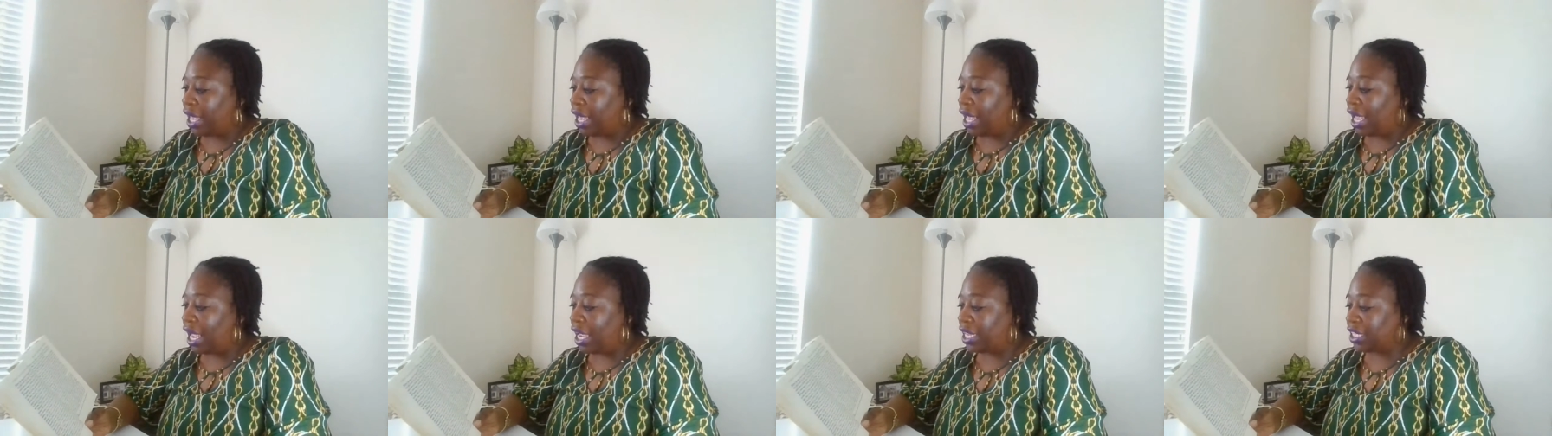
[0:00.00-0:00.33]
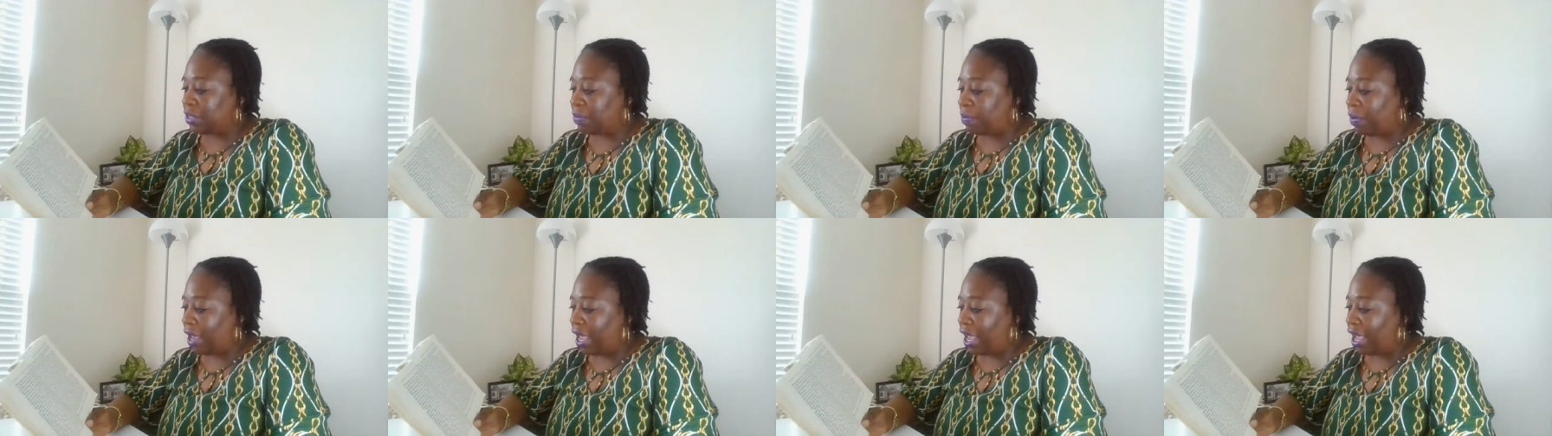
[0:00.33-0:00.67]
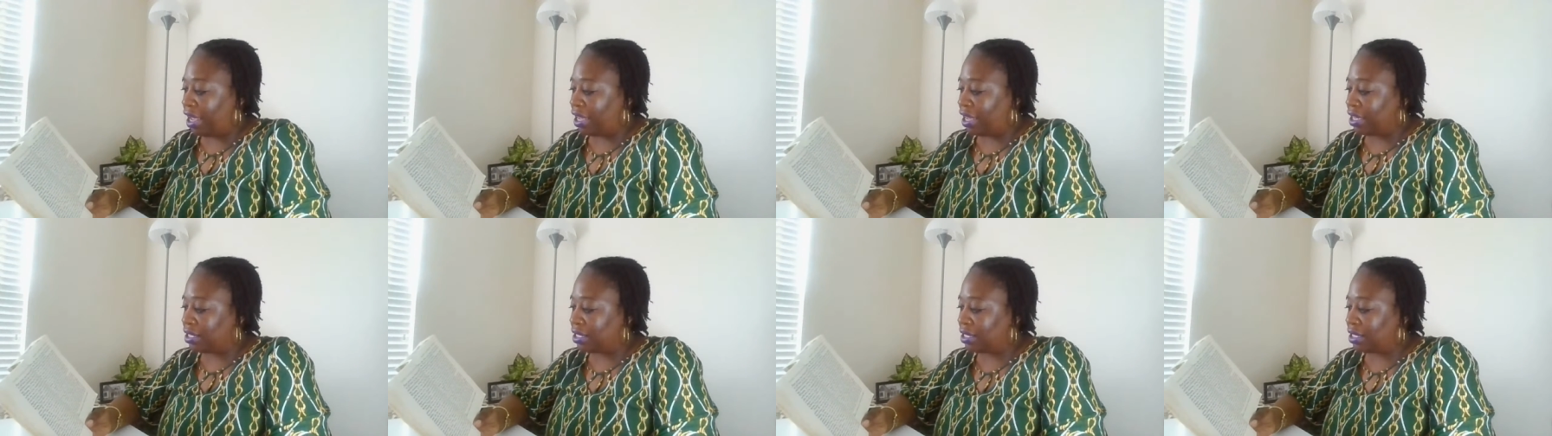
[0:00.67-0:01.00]
has
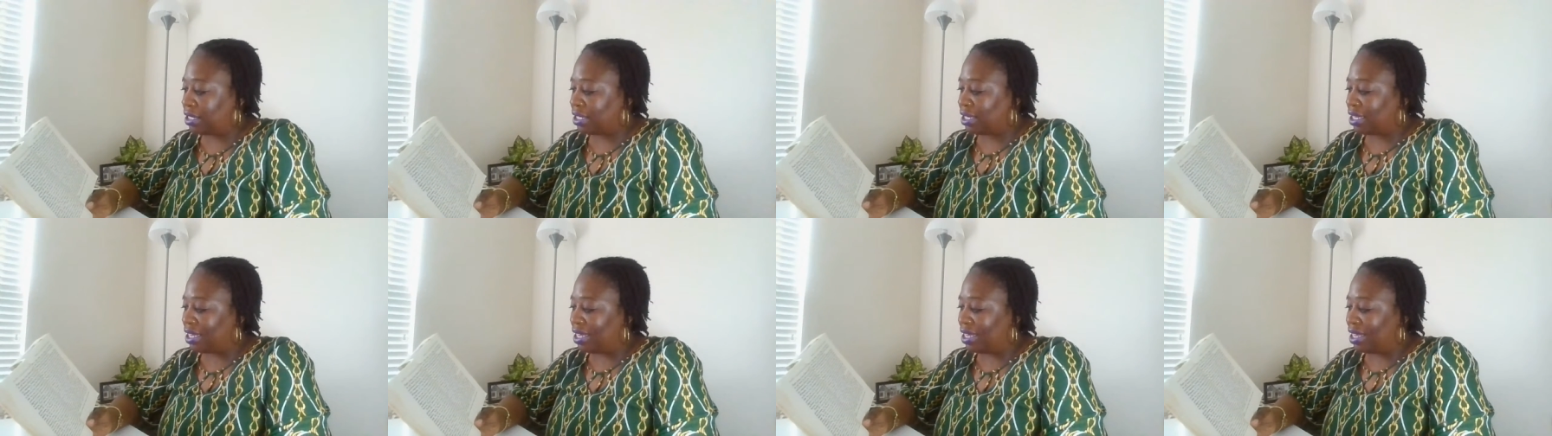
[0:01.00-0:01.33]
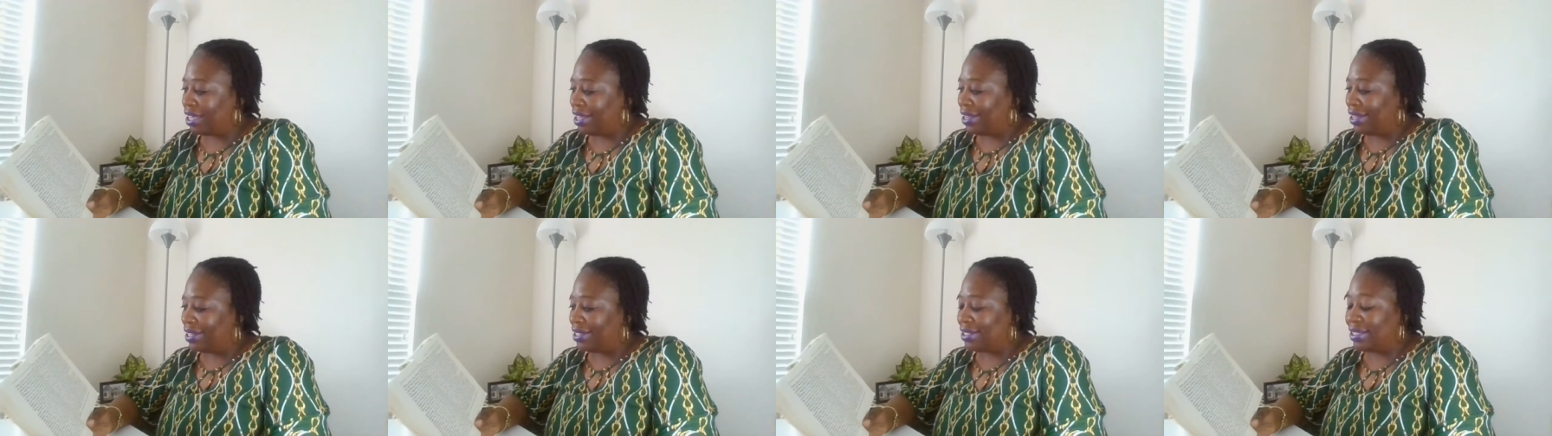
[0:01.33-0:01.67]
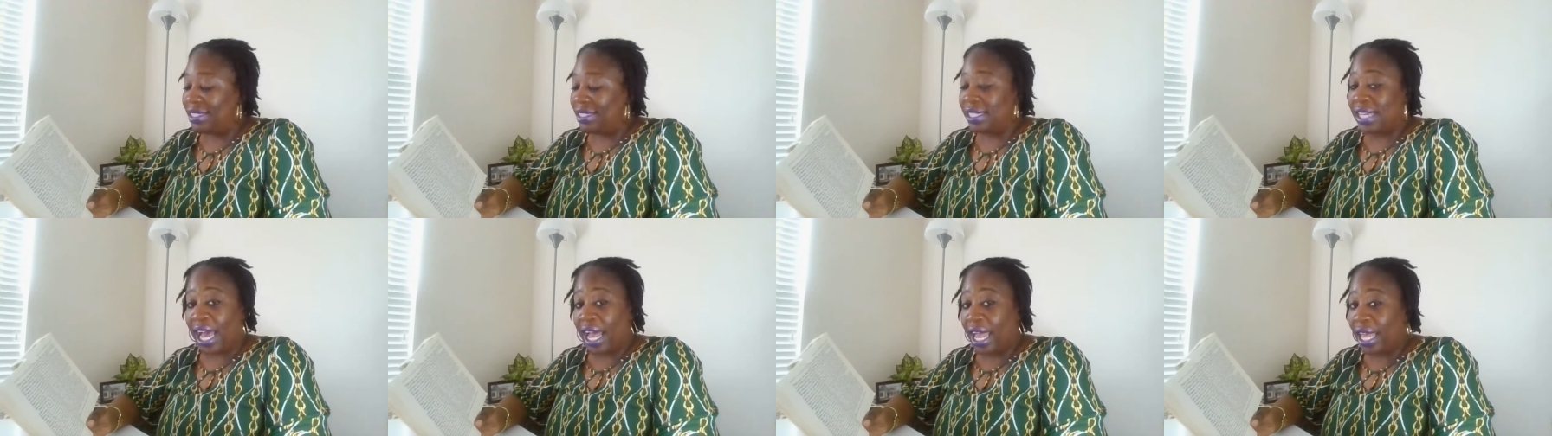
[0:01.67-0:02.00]
passed.
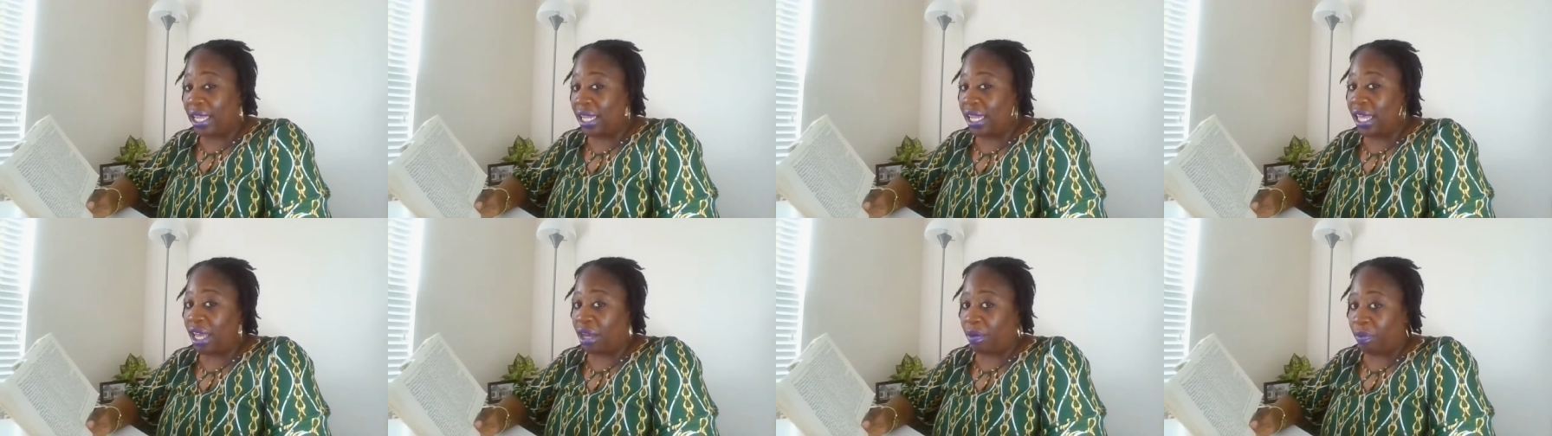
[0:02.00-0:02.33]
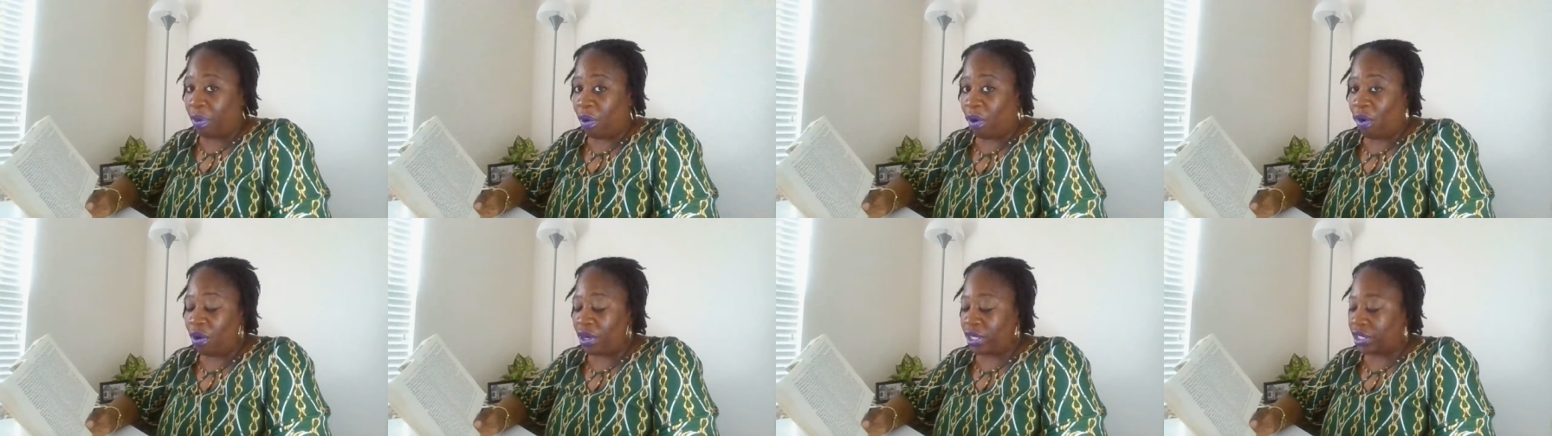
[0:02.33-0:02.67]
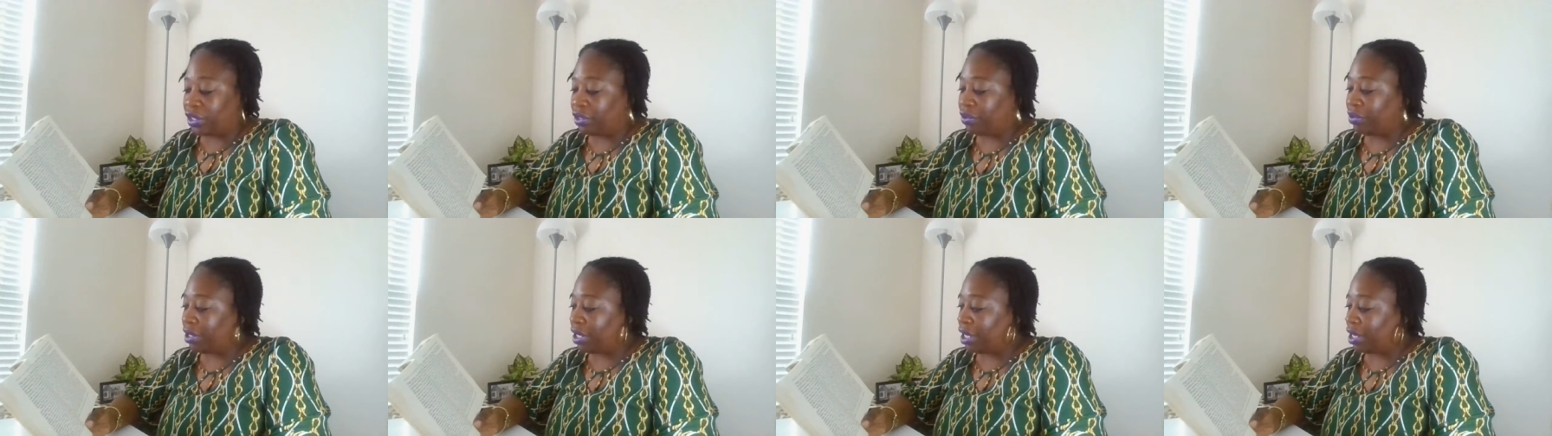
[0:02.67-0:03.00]
Dialect
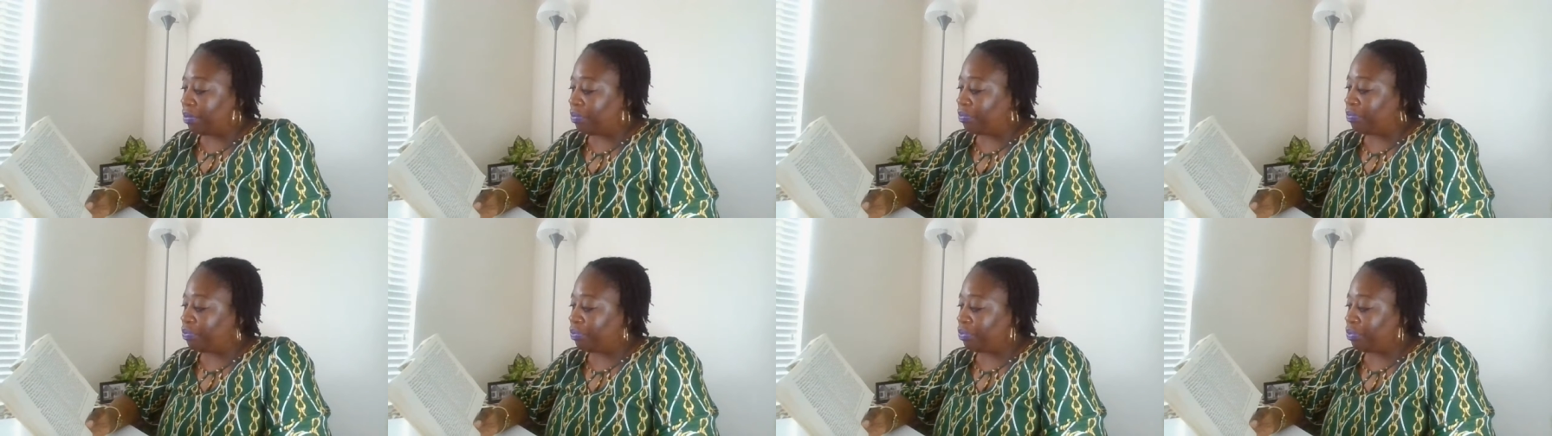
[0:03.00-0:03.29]
poetry